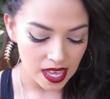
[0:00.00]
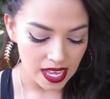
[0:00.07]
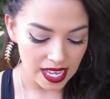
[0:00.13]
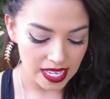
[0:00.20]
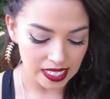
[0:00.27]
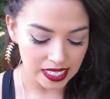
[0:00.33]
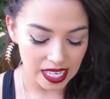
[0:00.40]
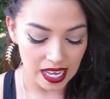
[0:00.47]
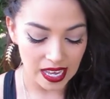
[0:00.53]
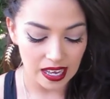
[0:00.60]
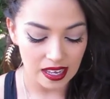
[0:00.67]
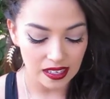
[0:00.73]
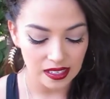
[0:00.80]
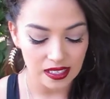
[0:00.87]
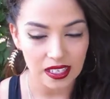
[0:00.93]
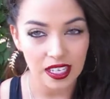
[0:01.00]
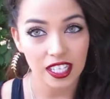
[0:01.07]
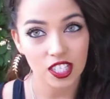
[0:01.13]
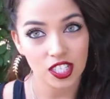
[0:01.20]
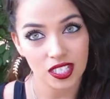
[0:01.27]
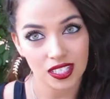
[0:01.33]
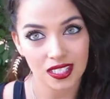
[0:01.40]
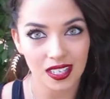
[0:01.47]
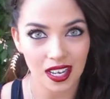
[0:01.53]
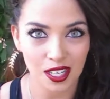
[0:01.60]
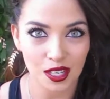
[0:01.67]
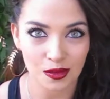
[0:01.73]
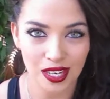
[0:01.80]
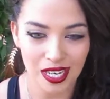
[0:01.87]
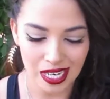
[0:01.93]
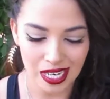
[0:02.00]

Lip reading: I should tell you what it